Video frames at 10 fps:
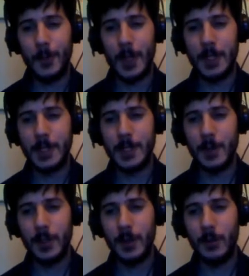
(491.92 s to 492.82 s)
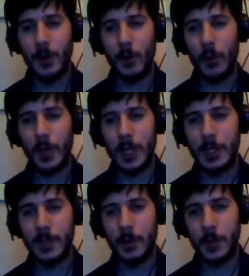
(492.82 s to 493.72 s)
So I don't know what the
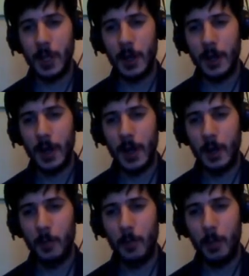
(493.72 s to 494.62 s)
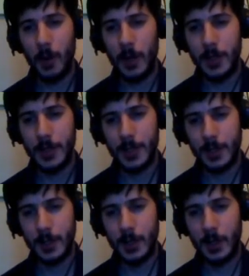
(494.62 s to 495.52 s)
history was like there, but
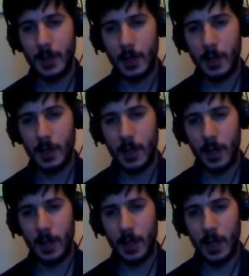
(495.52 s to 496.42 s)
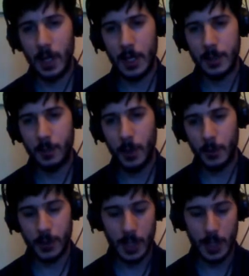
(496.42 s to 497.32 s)
it is
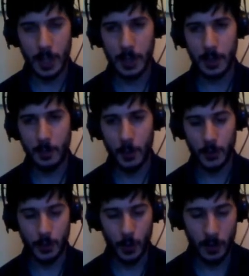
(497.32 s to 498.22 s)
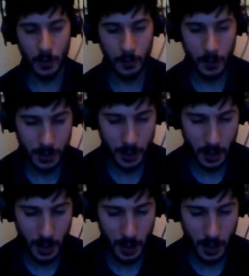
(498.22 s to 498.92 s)
supposedly the most well-known version.